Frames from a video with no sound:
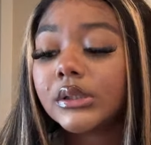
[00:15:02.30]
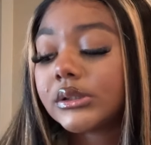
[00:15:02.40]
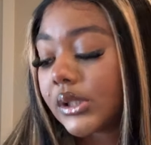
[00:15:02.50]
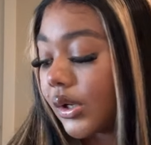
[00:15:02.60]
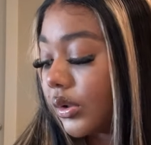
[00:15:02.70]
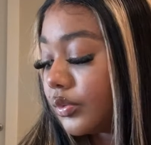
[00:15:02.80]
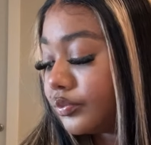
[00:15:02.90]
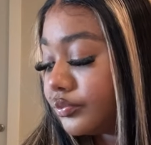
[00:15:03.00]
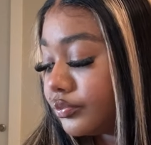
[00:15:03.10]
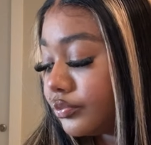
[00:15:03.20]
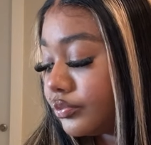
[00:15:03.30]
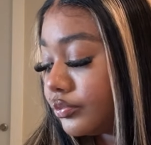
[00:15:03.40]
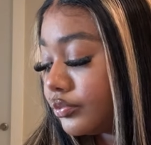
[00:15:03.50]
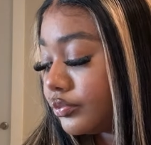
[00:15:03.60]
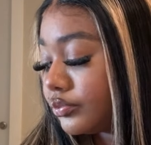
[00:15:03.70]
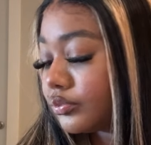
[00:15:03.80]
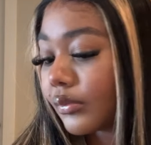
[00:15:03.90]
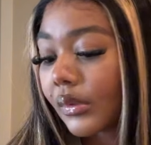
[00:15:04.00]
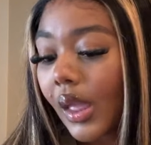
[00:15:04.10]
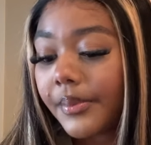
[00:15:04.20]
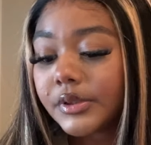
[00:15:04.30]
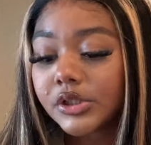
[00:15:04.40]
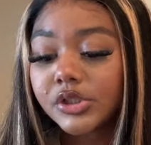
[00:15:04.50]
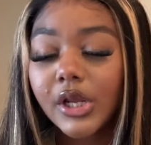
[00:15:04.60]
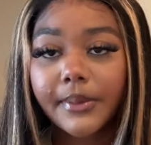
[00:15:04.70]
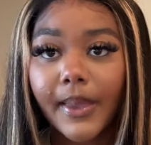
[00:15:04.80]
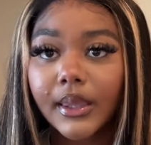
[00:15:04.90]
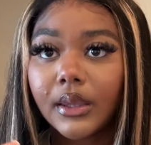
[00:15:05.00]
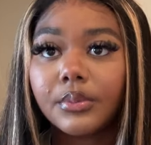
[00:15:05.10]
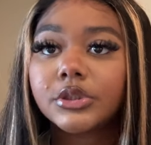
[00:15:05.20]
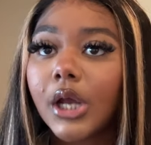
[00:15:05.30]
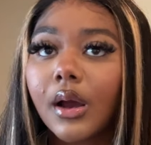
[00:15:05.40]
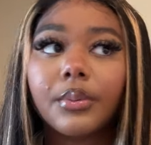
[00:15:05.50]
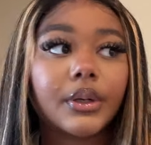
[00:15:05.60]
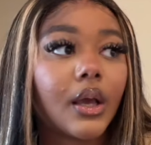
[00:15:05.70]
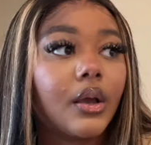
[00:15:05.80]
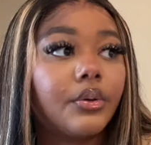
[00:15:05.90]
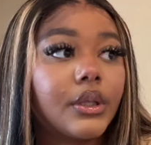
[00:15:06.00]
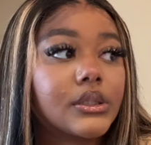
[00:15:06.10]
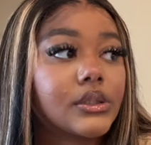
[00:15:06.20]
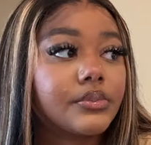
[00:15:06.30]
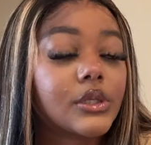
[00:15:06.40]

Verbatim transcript: So I'm gonna just check back in with y'all when I go get some